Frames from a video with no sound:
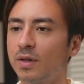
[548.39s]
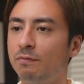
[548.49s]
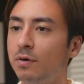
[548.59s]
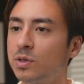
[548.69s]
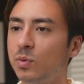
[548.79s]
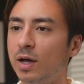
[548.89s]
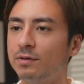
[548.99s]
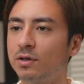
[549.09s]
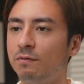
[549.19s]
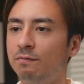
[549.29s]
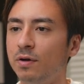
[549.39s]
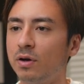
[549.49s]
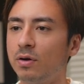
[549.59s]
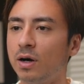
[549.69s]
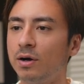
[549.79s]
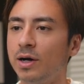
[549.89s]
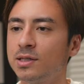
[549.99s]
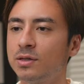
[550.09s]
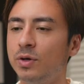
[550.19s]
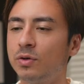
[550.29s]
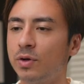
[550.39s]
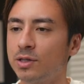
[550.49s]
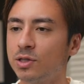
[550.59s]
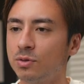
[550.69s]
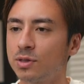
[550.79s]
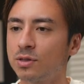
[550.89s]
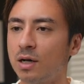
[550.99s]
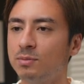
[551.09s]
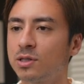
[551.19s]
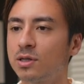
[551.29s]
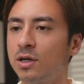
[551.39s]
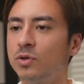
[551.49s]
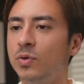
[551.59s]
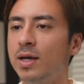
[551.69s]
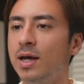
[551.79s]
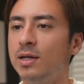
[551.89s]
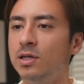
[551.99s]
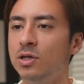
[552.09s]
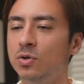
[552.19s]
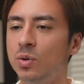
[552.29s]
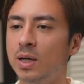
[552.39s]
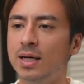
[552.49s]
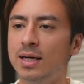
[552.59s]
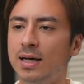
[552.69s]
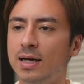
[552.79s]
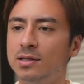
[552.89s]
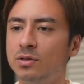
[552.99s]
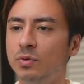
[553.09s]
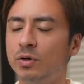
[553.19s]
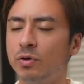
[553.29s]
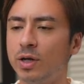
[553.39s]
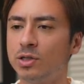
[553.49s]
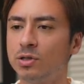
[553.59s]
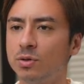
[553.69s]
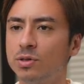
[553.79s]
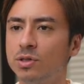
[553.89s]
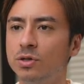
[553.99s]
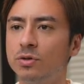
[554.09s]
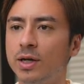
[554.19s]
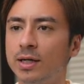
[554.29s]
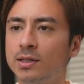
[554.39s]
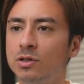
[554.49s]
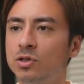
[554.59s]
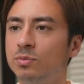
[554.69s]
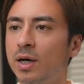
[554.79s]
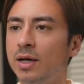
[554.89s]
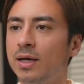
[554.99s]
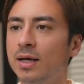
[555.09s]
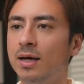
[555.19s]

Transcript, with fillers: First, we have to configure our S3 credentials. So I'm just gonna create a new S3 credentials to connect it to my